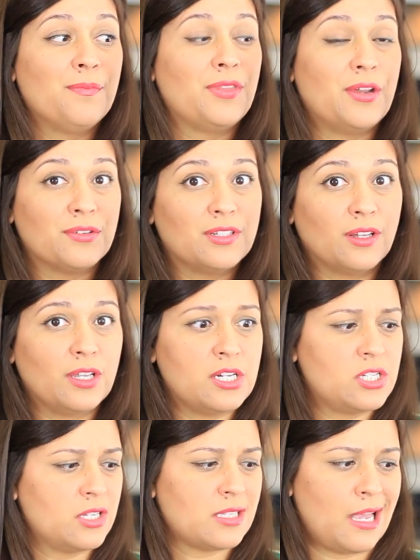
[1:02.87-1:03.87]
They're
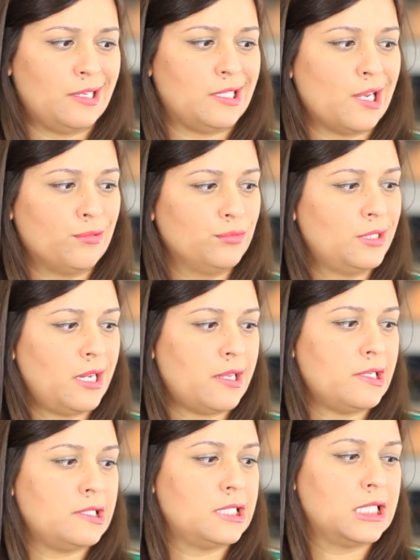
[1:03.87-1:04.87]
delicious. I don't
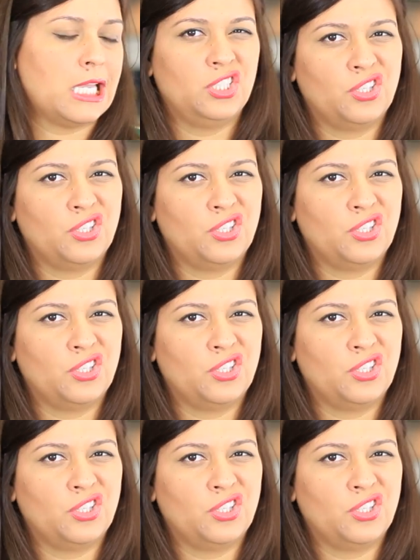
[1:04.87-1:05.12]
taste